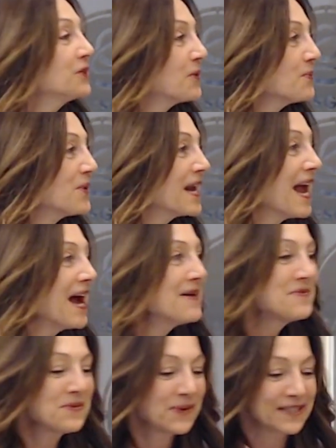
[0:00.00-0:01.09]
So what
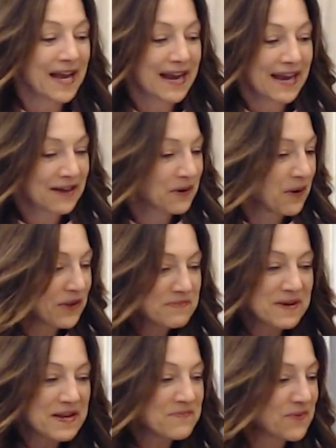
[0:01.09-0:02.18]
happened was I had all the
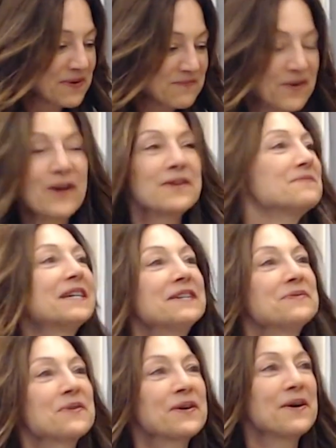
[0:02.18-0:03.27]
people, we brought them
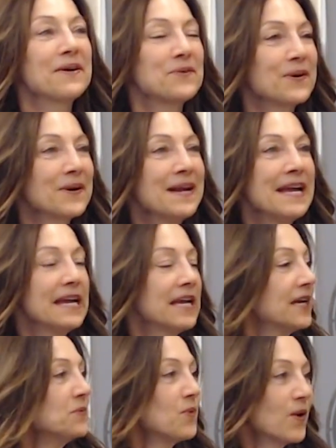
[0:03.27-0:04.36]
in and we're
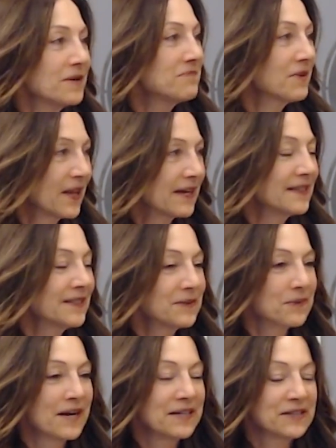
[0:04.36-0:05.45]
in one
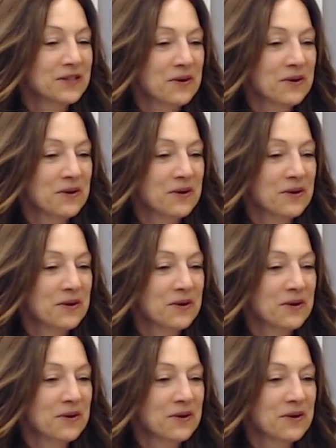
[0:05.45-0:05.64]
place, right?